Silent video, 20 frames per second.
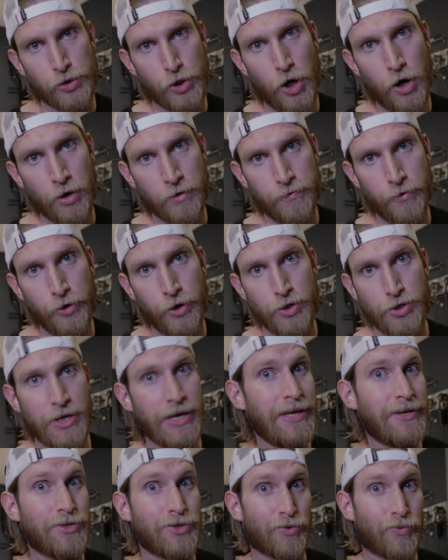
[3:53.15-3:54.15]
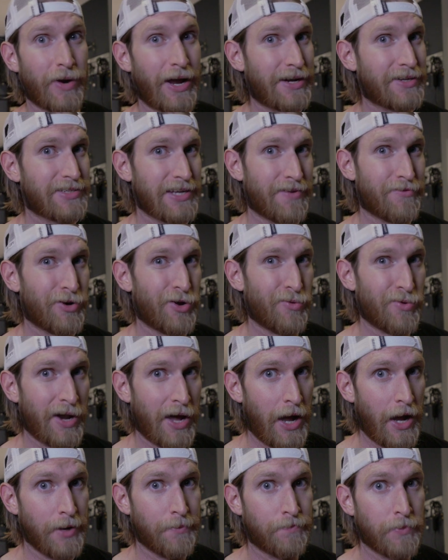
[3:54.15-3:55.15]
log footage into Rec.
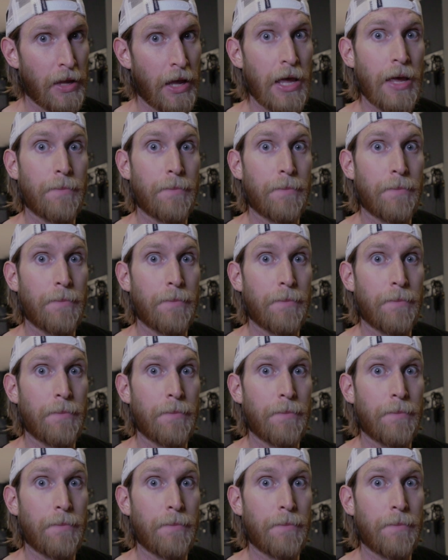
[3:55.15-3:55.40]
709.